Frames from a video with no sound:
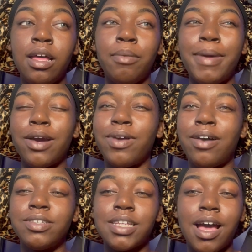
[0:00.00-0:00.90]
back when
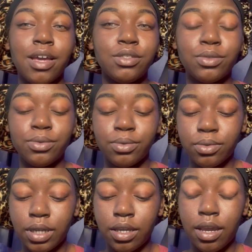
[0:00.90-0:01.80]
I was in high school
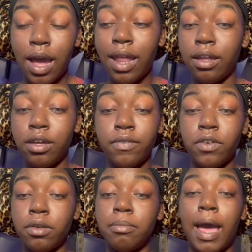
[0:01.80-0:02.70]
and I love
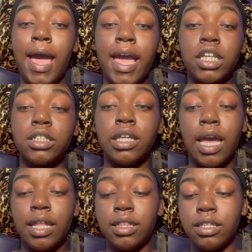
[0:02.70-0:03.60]
them. I actually
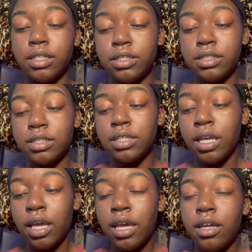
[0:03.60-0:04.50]
got this
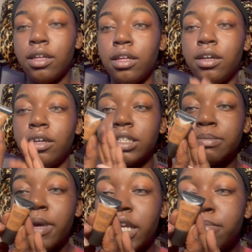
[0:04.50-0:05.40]
uh,
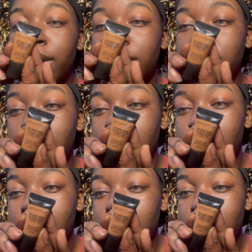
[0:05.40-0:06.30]
Smashbox
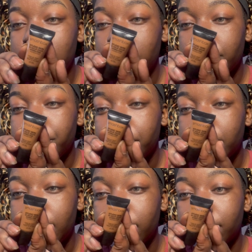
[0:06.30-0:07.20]
concealer from
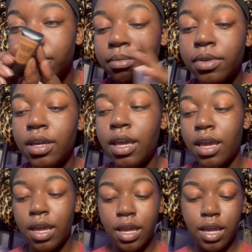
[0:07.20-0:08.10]
them
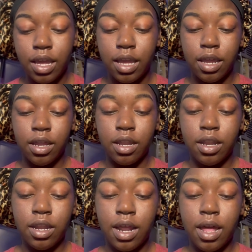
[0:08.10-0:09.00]
and
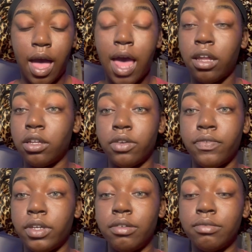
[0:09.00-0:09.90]
I love
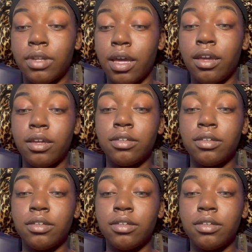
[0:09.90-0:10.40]
it. Like